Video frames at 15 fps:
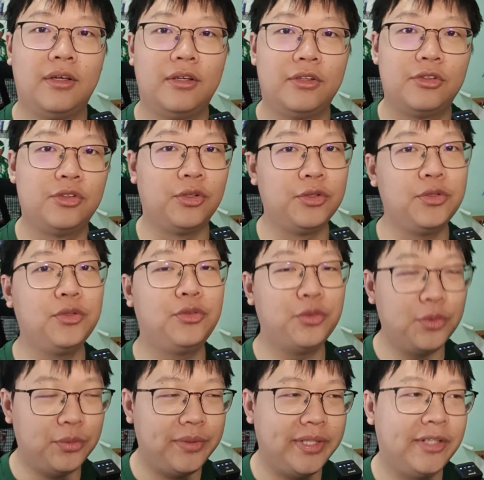So you
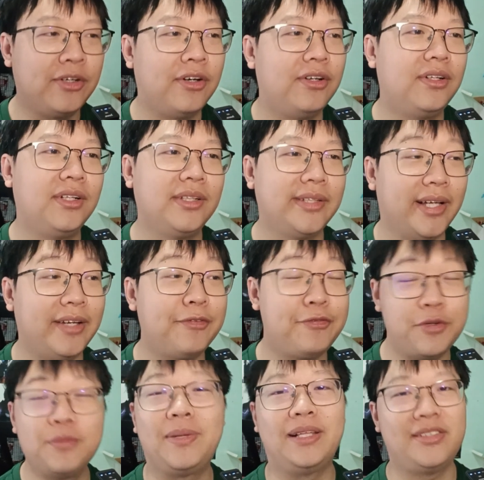do recall a
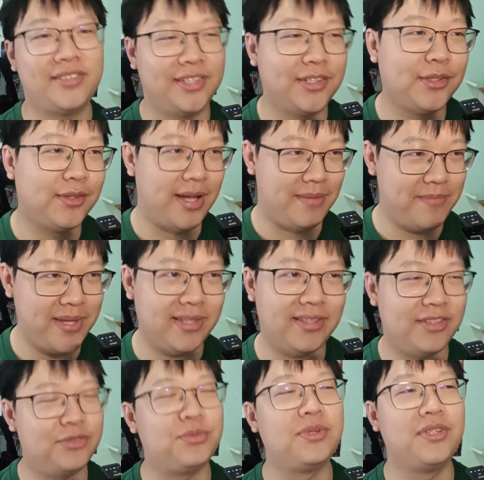few months ago I made
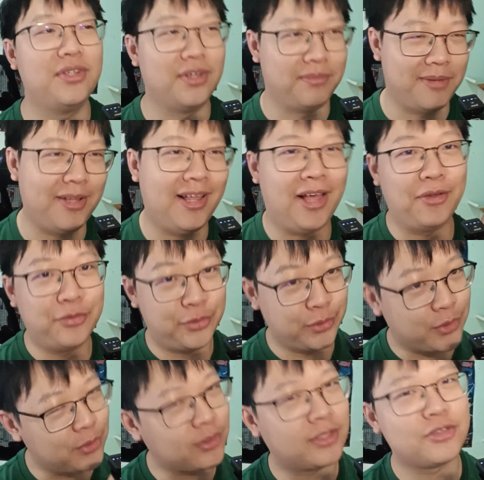this video about how to
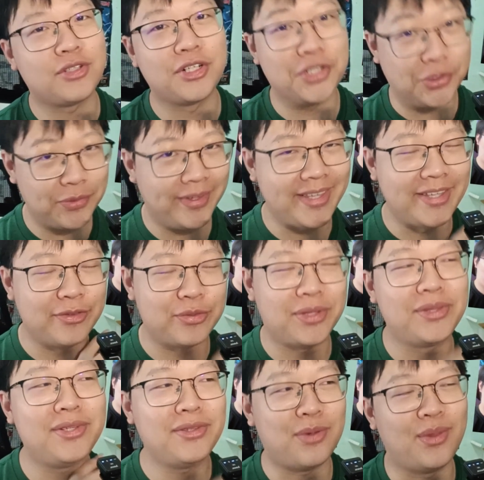cook Drajeweled in
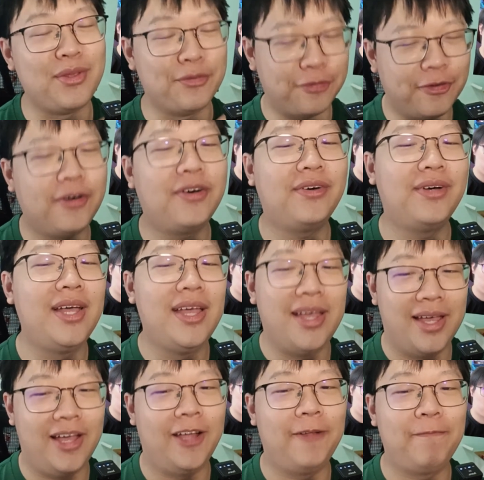2024.
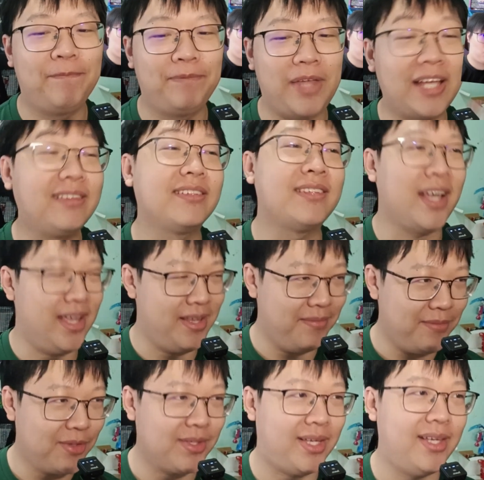At the
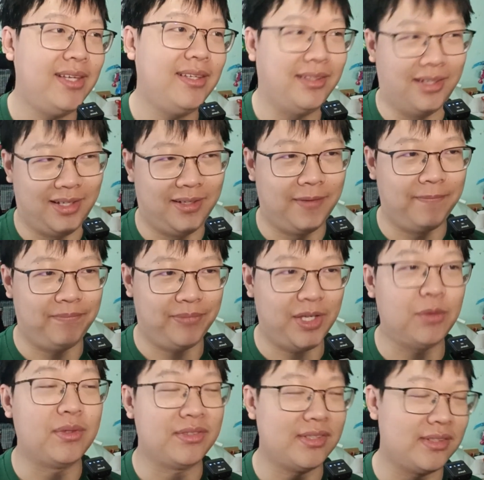time,
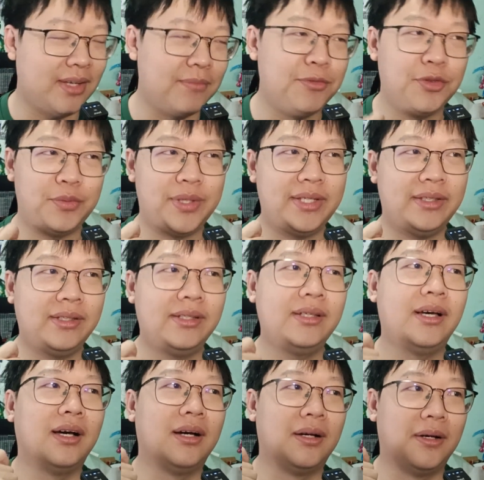that was the time during
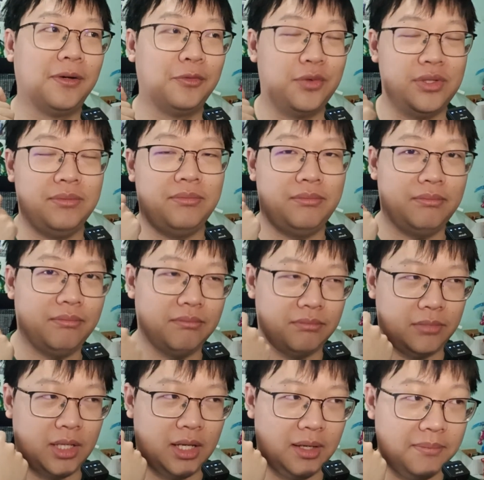when
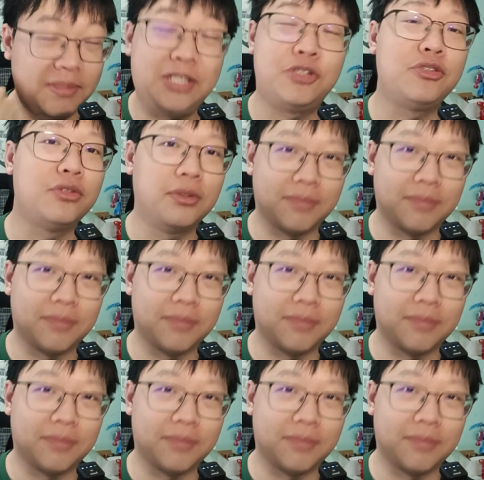Michiru